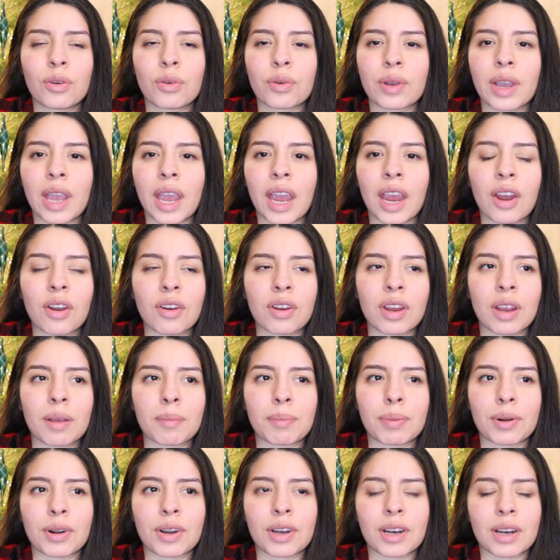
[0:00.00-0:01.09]
carry a
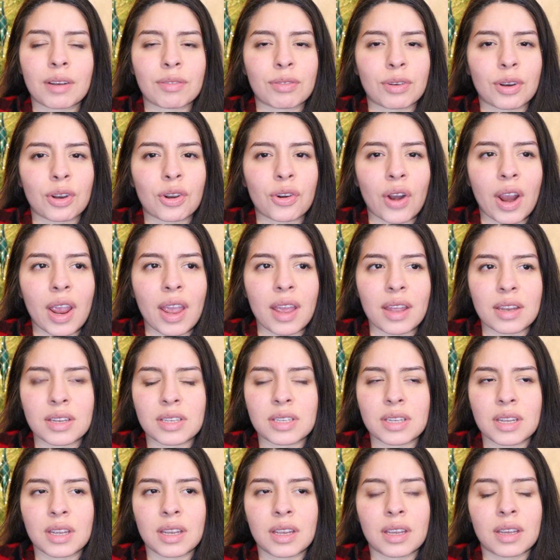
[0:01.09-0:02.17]
burden of
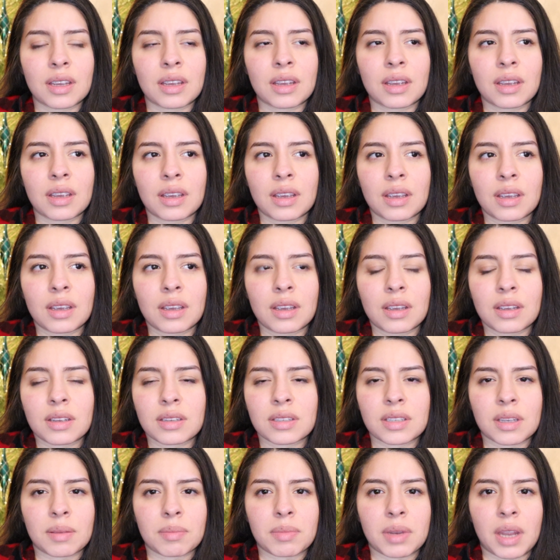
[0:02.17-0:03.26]
regret
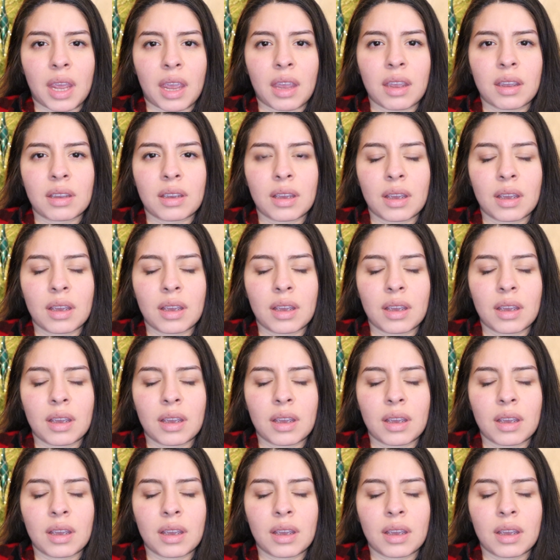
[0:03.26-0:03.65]
someday.